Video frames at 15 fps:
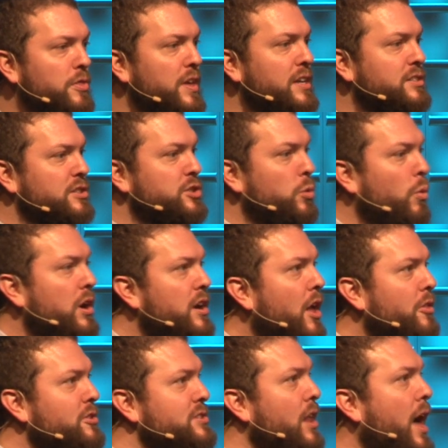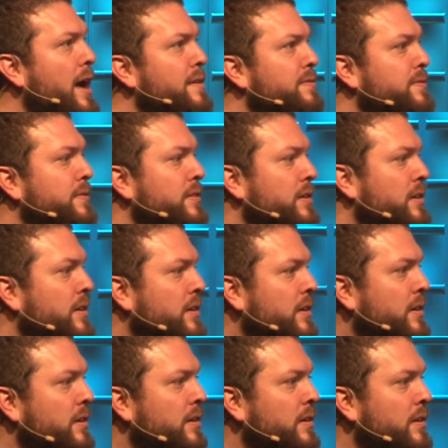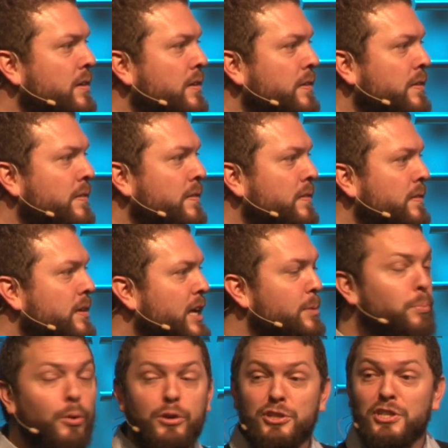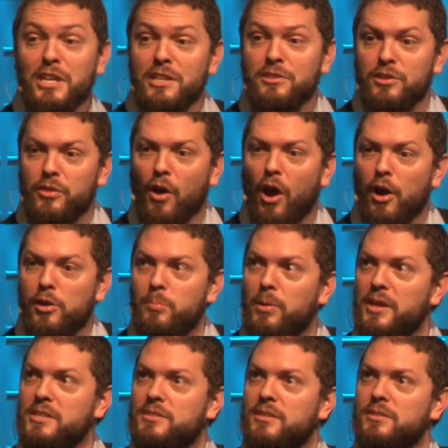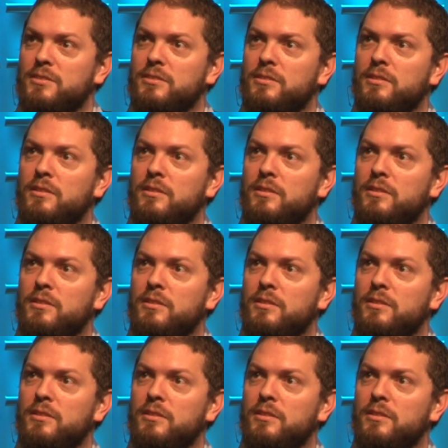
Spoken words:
things into one another's life and push into the hard places?